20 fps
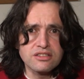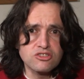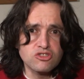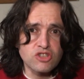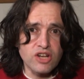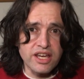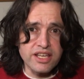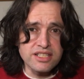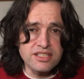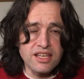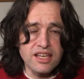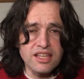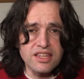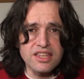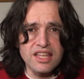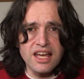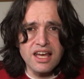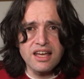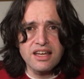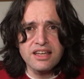Try saying
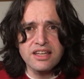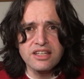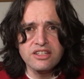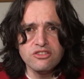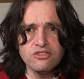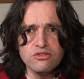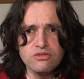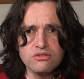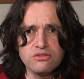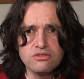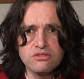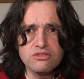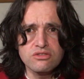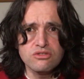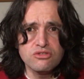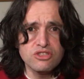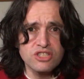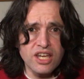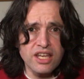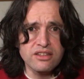that in
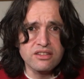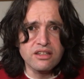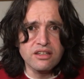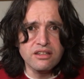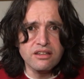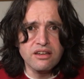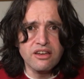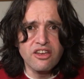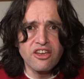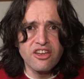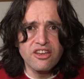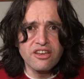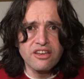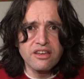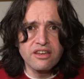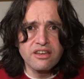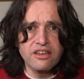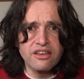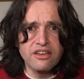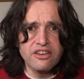China.
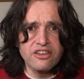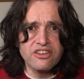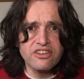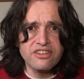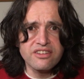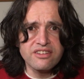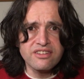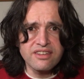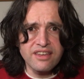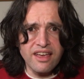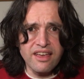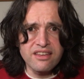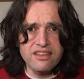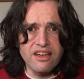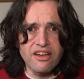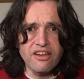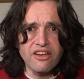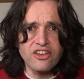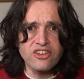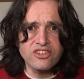
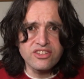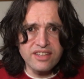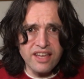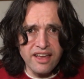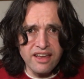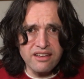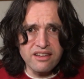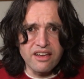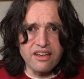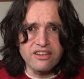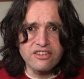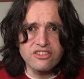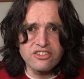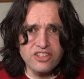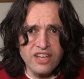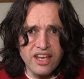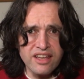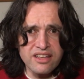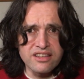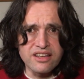China, China,
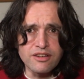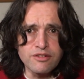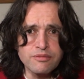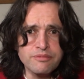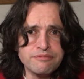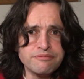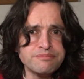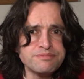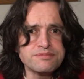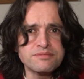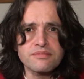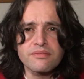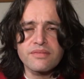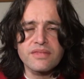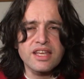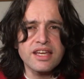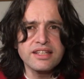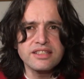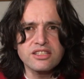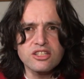China.
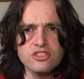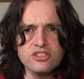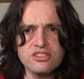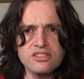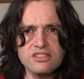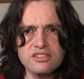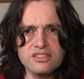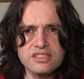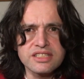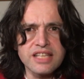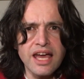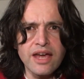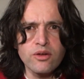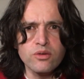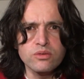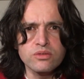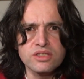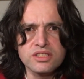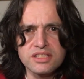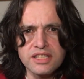It doesn't
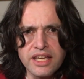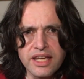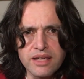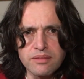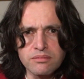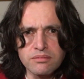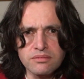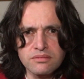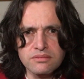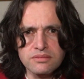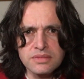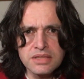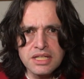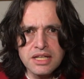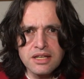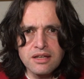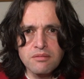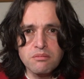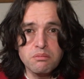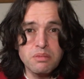sound the same,
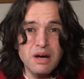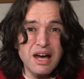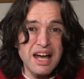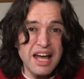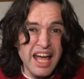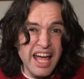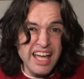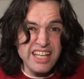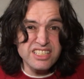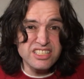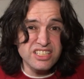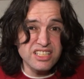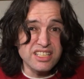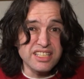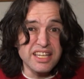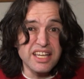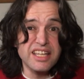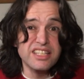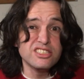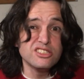but actually
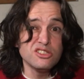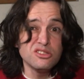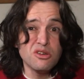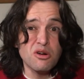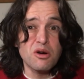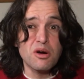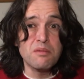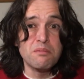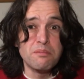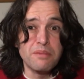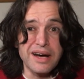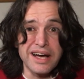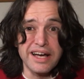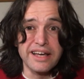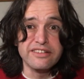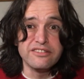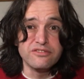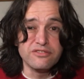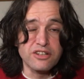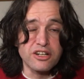it's not a
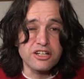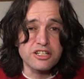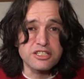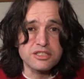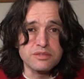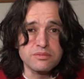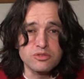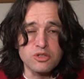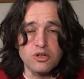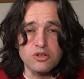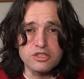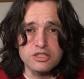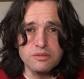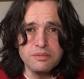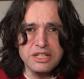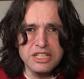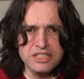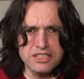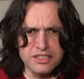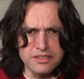bad first
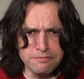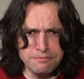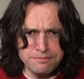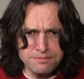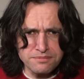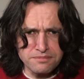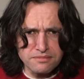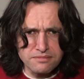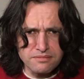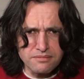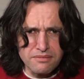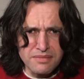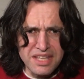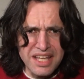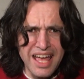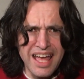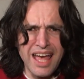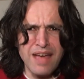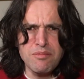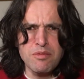approximation.
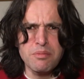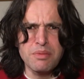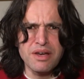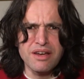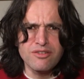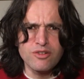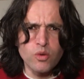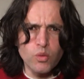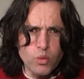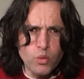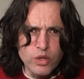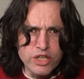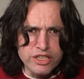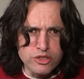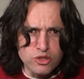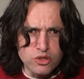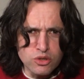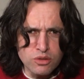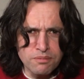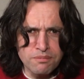I'm a bit of a
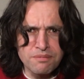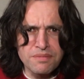weirdo,